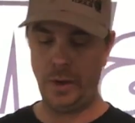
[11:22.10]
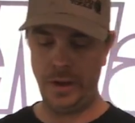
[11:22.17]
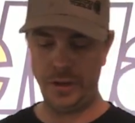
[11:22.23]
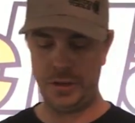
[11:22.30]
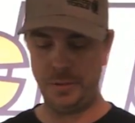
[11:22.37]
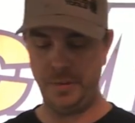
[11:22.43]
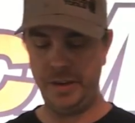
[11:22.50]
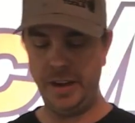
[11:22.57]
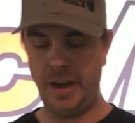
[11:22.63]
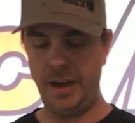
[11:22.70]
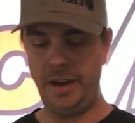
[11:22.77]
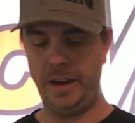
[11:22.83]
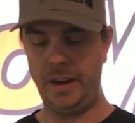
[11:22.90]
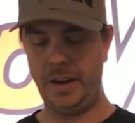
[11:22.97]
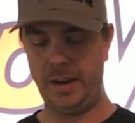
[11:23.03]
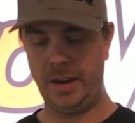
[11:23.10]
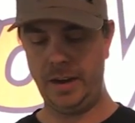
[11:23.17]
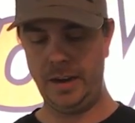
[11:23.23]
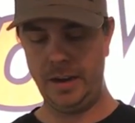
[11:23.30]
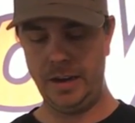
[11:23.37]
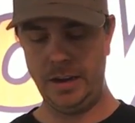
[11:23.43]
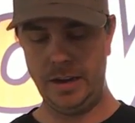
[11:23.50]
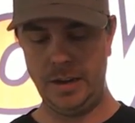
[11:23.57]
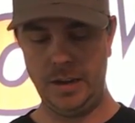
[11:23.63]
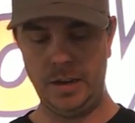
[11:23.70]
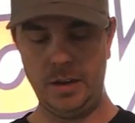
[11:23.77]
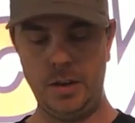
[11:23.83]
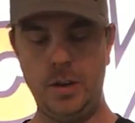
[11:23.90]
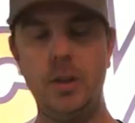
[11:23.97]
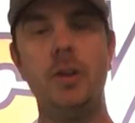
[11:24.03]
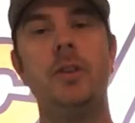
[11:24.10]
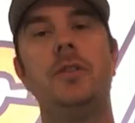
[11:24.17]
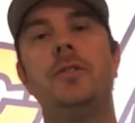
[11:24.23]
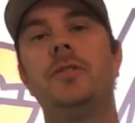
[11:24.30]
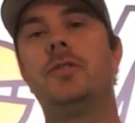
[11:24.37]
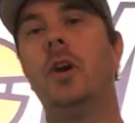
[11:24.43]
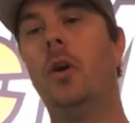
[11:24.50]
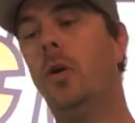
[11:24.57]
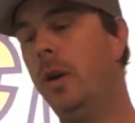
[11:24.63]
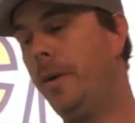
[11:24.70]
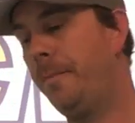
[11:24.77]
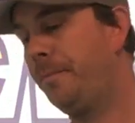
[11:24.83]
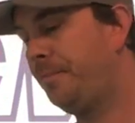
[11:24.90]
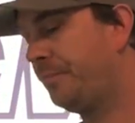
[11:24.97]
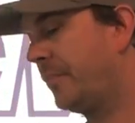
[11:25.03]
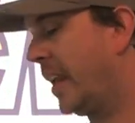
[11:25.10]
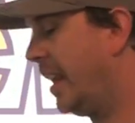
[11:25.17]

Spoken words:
the way it should be done. So